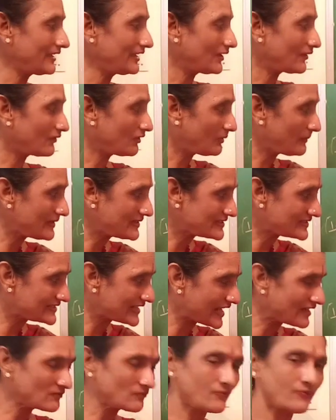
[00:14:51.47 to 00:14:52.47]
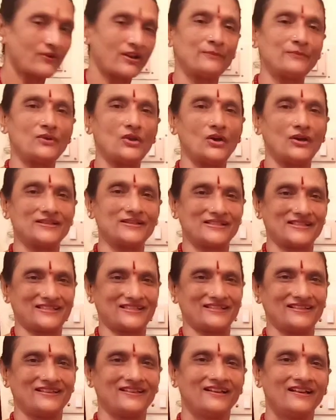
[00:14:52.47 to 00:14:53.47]
You give me 10 from
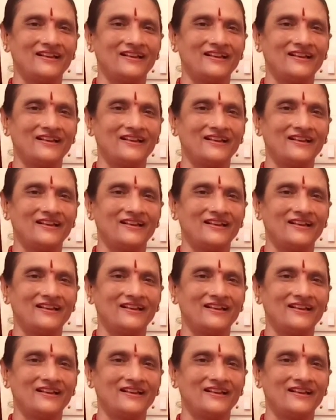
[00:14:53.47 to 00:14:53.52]
yours.